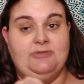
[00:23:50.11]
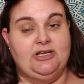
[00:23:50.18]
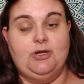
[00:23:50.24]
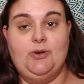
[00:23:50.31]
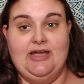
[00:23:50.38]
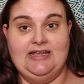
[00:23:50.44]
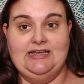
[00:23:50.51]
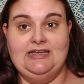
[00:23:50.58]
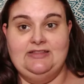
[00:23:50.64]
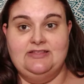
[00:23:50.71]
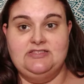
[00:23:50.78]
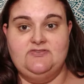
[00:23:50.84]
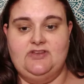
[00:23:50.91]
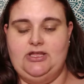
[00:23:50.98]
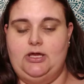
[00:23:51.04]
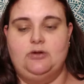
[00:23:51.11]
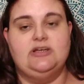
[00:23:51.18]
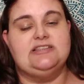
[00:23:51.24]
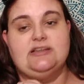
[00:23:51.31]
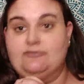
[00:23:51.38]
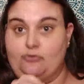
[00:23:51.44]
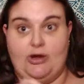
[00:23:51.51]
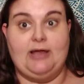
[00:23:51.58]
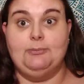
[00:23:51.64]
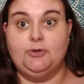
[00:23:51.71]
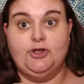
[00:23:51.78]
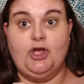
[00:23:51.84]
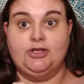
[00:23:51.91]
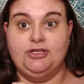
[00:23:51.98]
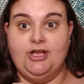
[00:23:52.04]
I'm going to go ahead and end this video because I've
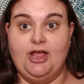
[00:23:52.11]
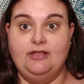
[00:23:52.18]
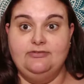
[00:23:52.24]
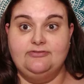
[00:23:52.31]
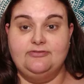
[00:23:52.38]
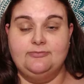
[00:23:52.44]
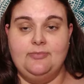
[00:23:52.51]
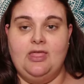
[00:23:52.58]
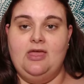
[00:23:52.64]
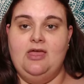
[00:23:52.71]
rambled on enough.